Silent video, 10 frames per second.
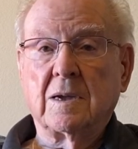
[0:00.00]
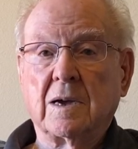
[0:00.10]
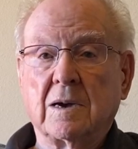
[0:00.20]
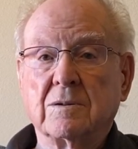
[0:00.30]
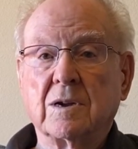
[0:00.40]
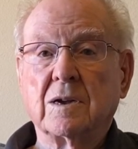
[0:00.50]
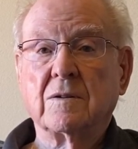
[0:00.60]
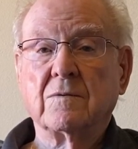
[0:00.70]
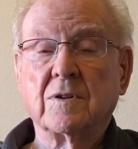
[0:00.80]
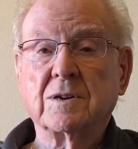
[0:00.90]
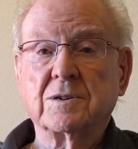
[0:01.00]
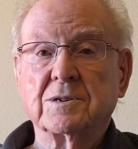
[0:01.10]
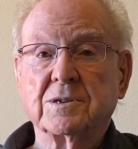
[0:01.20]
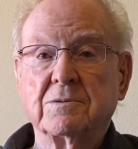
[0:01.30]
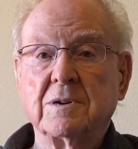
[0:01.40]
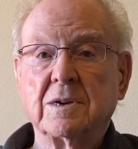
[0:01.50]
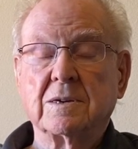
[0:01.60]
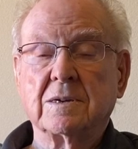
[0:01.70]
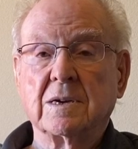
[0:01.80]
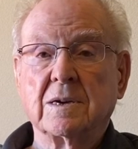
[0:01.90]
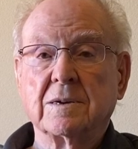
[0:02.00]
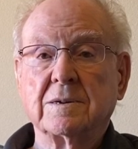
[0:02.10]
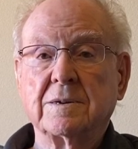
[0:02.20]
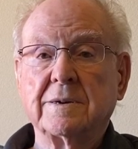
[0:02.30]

on Victor Street. I